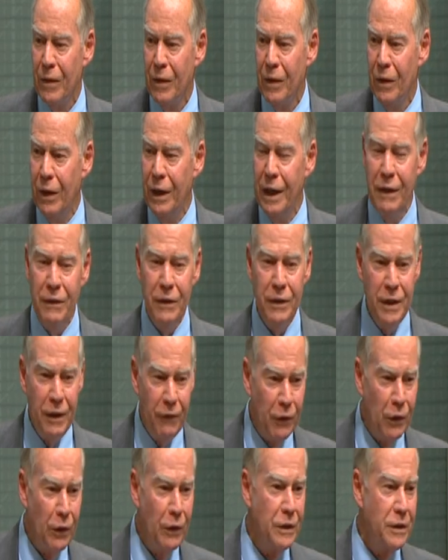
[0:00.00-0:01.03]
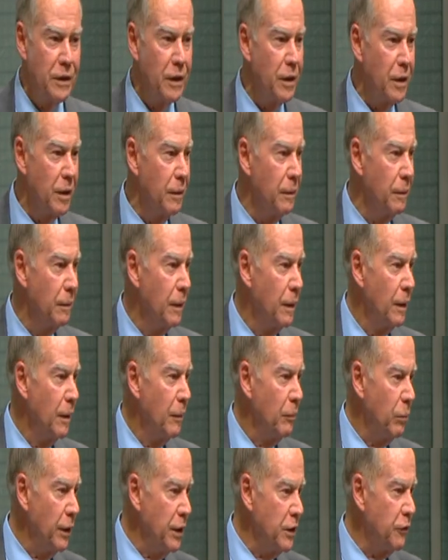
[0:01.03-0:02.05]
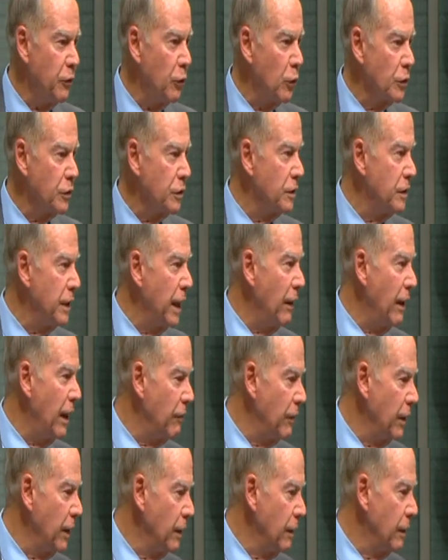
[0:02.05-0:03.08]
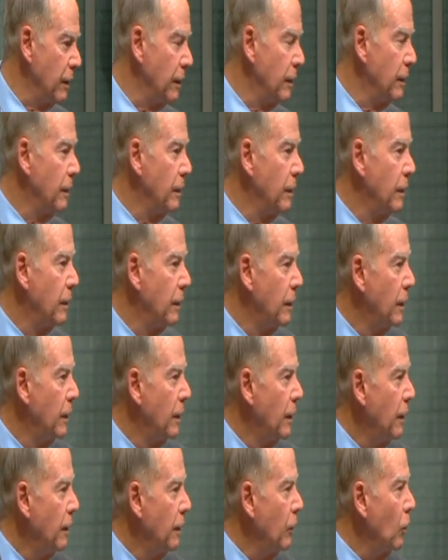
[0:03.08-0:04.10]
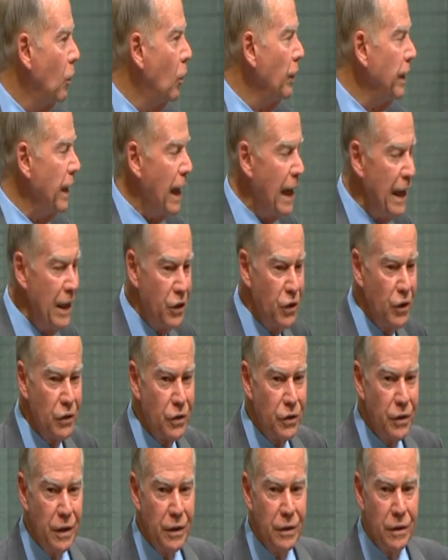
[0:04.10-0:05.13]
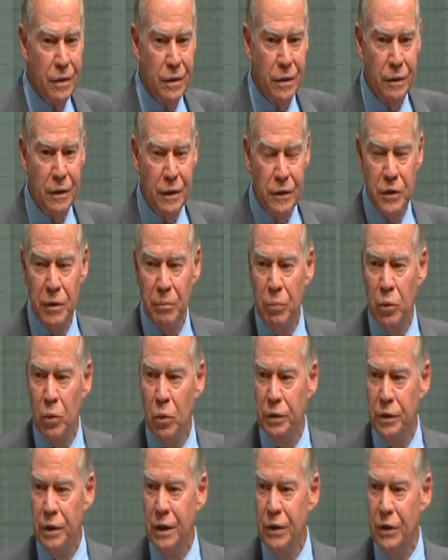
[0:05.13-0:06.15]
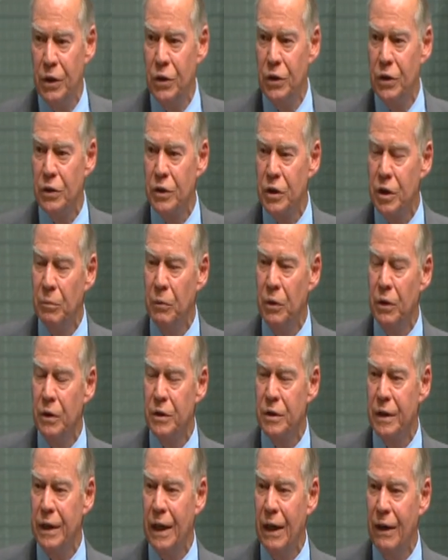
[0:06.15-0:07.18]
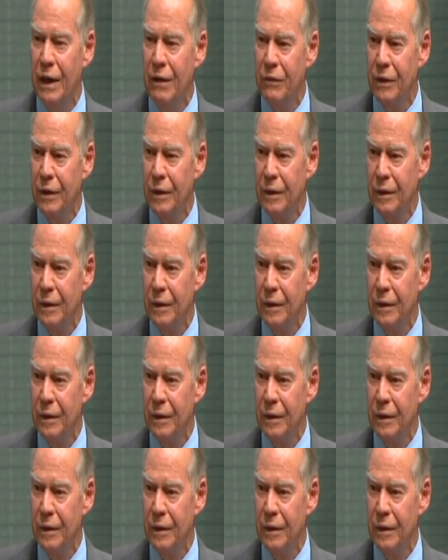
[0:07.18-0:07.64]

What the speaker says: I hear the difficulties that the police force is now having. All the agencies that support the Indigenous communities are now having.